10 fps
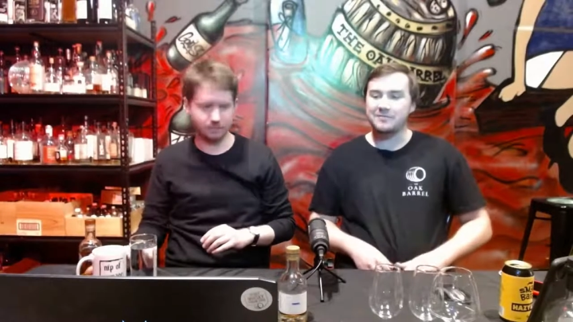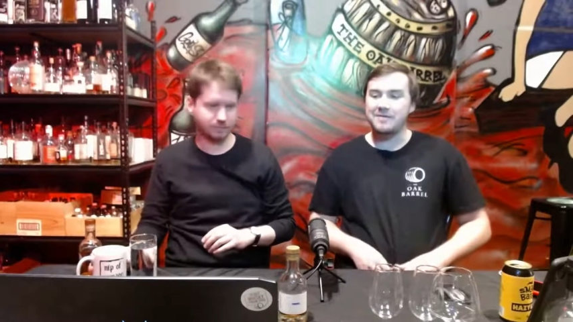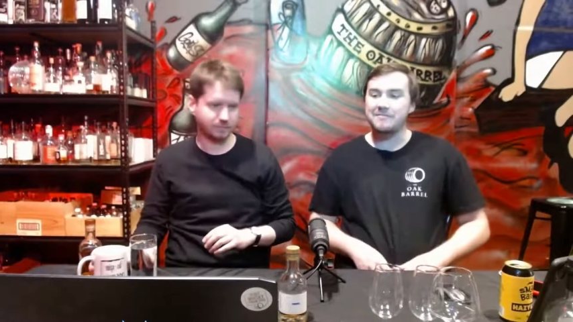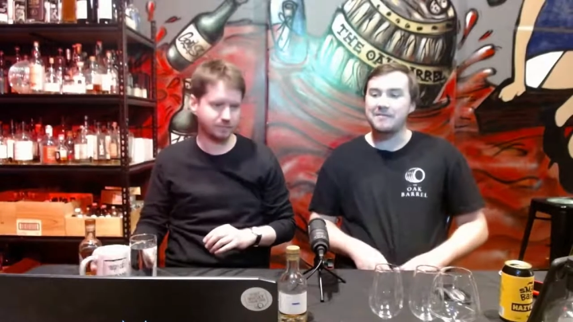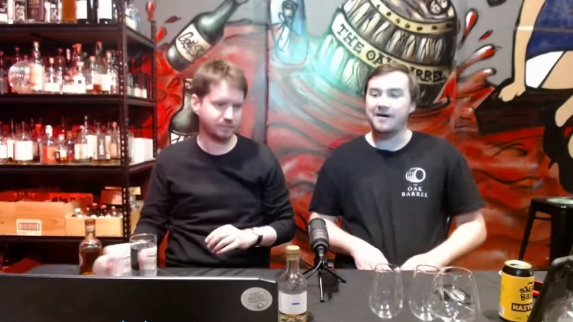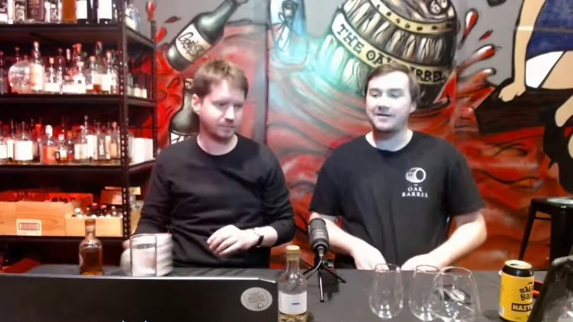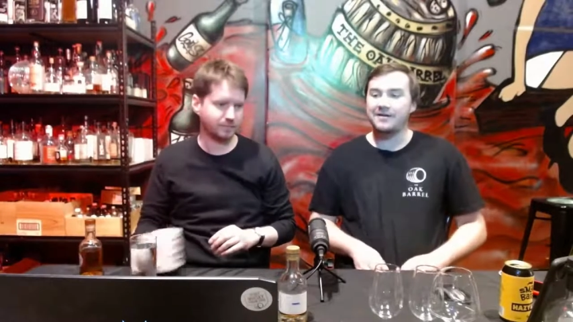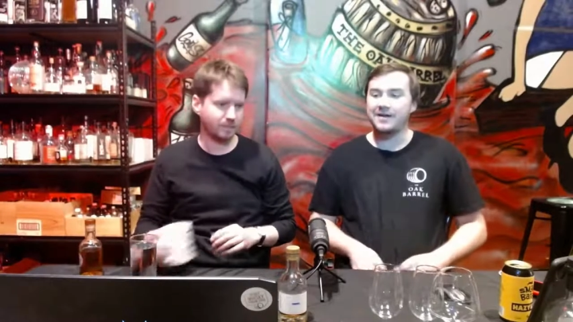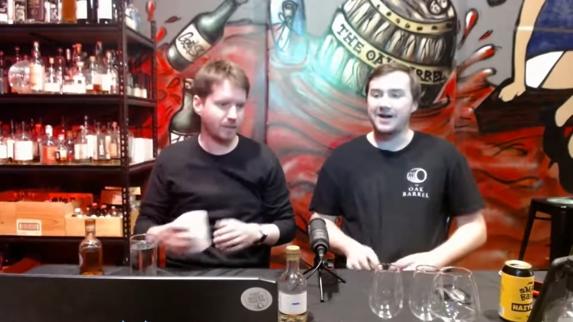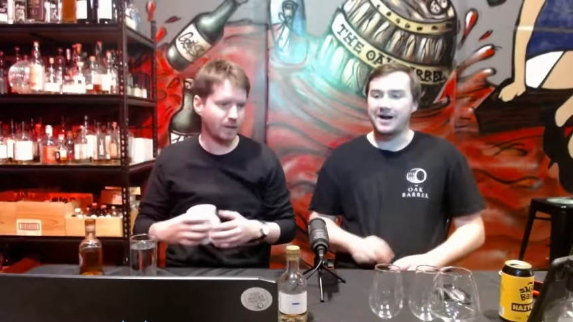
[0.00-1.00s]
Speaker 1: remember
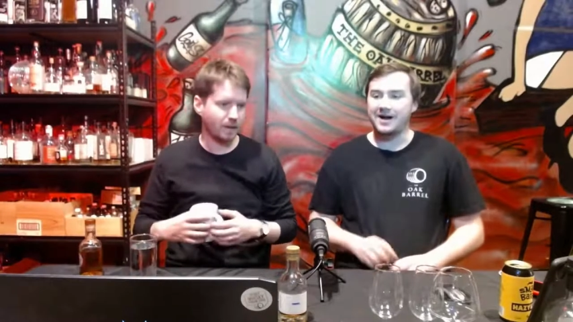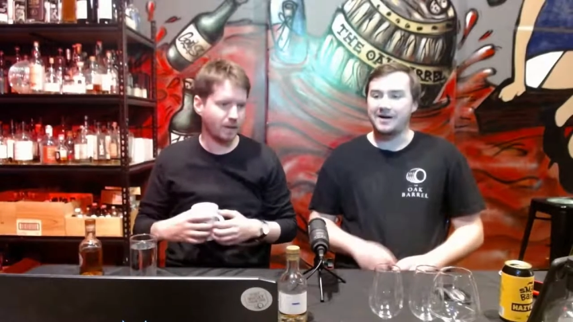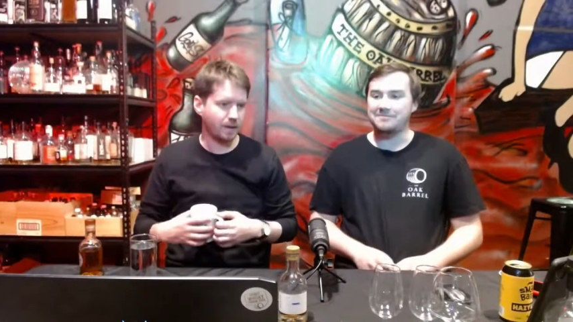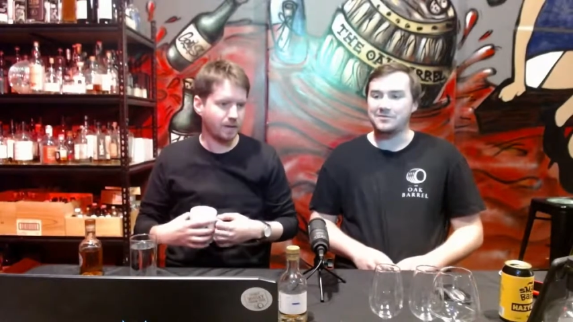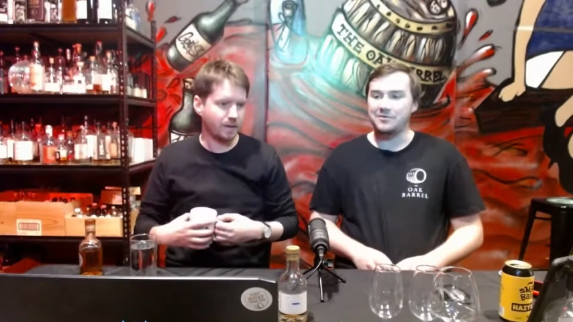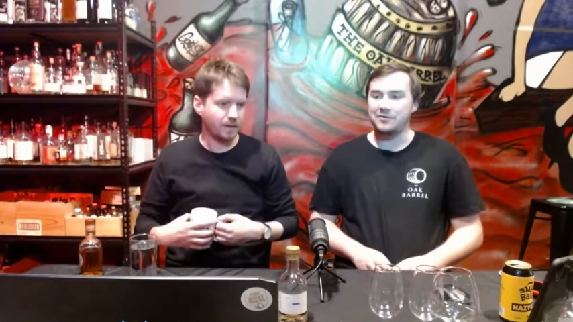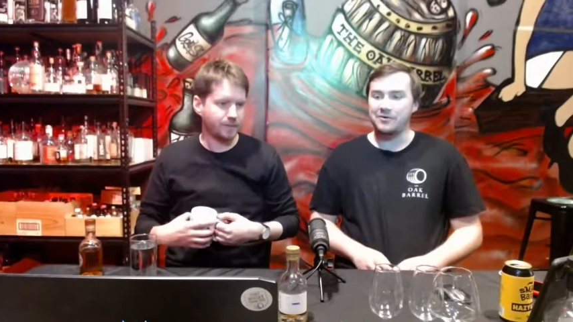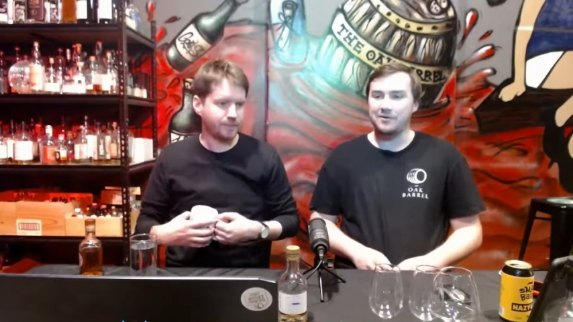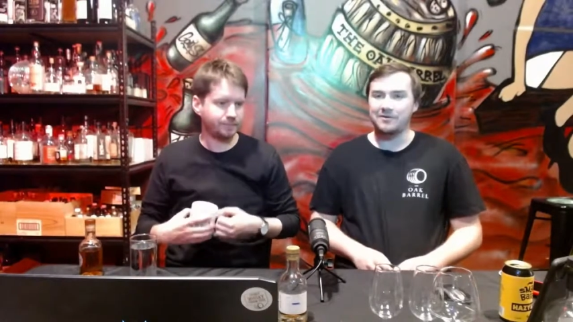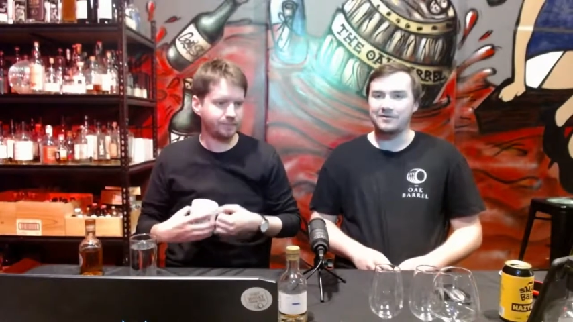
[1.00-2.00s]
um,
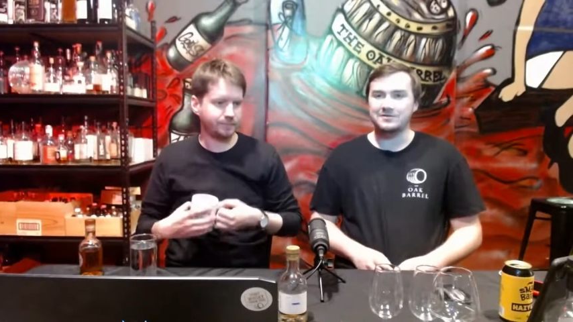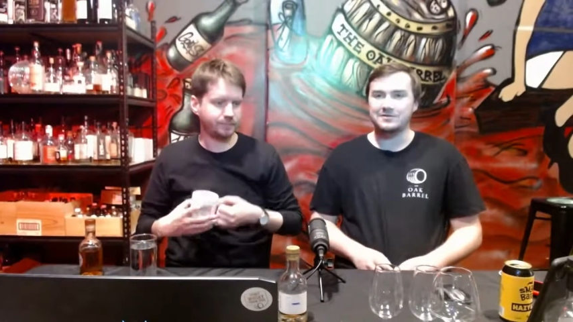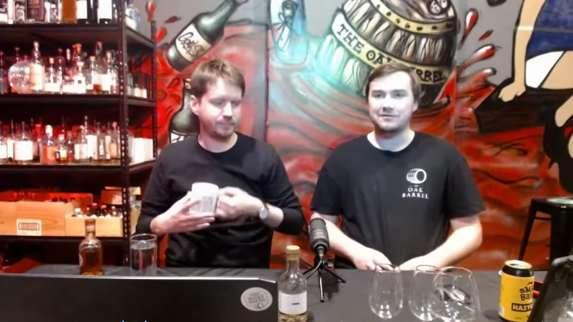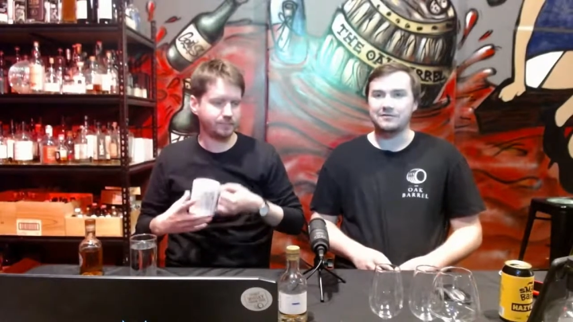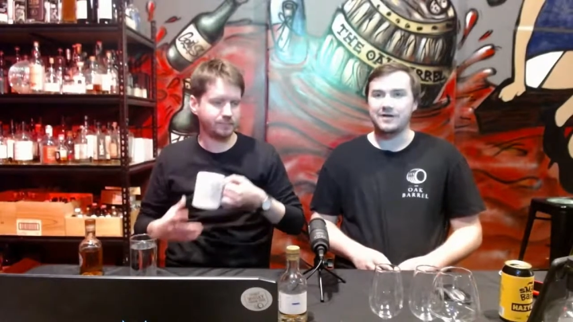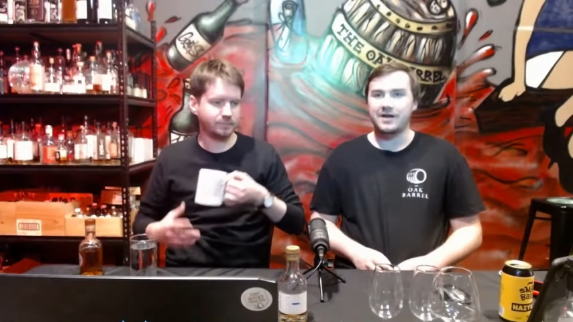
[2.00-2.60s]
your sort of,